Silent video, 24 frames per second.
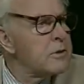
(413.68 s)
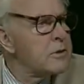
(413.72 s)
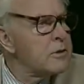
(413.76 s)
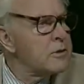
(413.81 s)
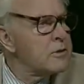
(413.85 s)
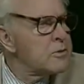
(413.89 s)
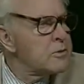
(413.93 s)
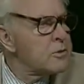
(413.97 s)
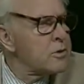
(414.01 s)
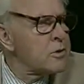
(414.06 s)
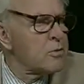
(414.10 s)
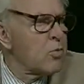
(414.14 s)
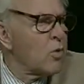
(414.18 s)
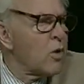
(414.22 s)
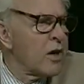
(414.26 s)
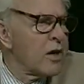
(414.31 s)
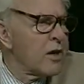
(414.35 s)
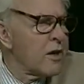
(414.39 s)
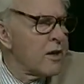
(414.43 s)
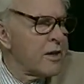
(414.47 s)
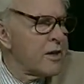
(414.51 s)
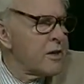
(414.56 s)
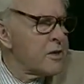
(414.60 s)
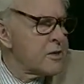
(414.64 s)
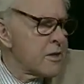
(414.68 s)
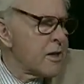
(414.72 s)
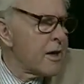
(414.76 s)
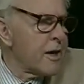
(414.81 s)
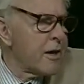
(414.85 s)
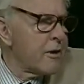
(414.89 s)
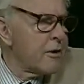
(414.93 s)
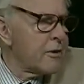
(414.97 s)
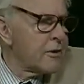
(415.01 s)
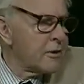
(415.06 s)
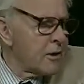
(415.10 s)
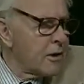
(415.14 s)
should one
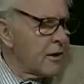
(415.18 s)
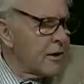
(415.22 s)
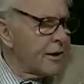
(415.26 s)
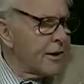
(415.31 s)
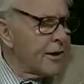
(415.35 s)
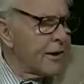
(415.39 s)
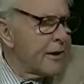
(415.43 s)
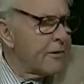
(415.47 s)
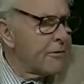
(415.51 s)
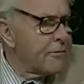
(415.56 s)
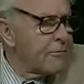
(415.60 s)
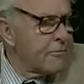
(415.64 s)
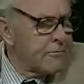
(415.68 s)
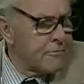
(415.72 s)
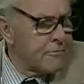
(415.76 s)
desire to live